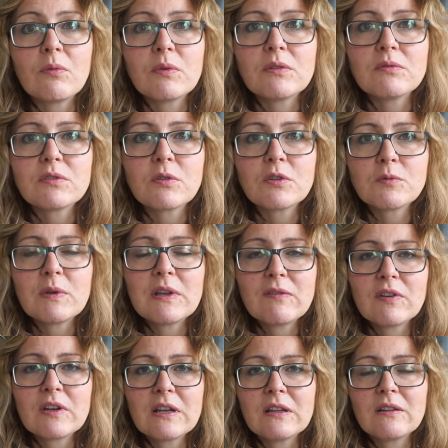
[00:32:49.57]
we used, because we live
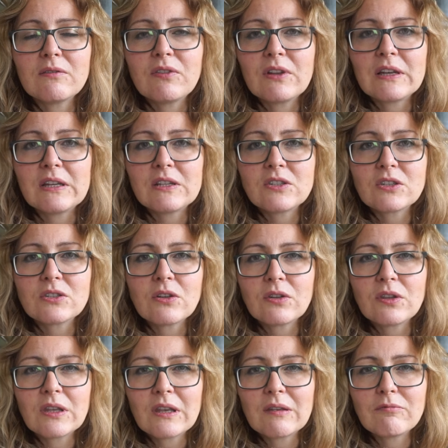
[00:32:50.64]
in a little village, there's
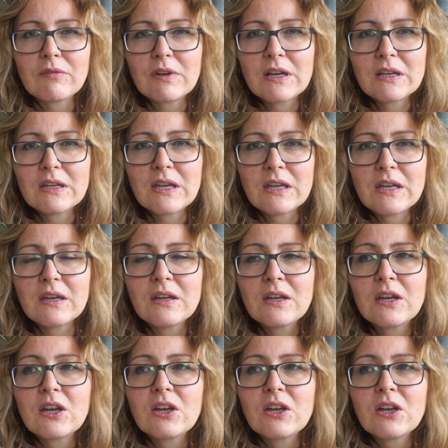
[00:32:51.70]
nothing really here,